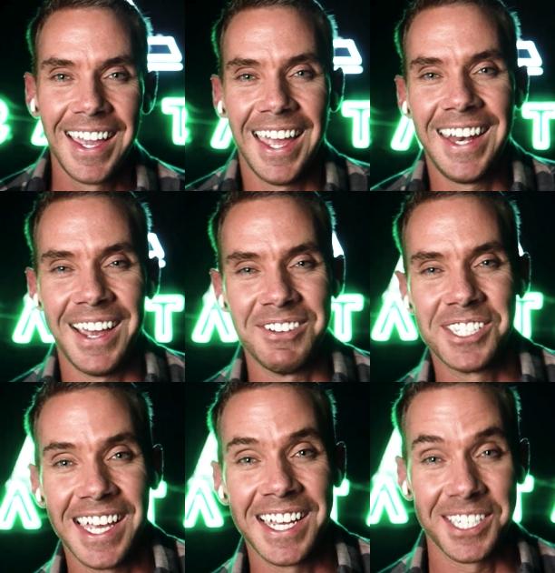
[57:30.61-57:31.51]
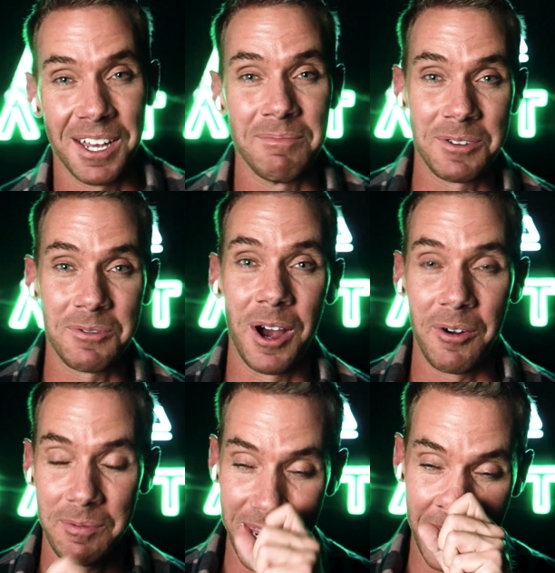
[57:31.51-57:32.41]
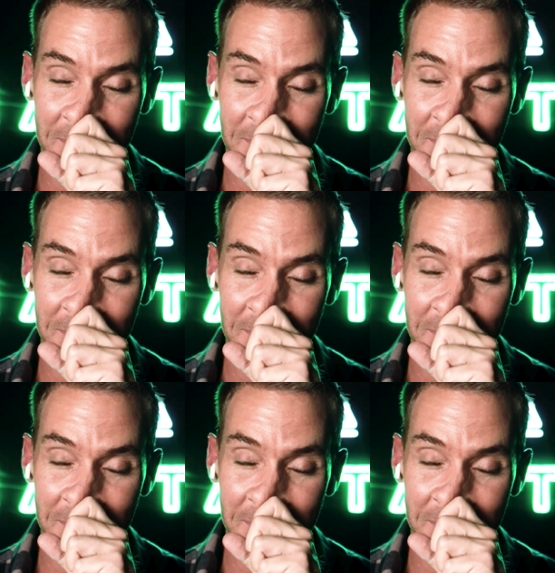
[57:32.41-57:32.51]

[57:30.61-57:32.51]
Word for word: And I was like, something's wrong with me.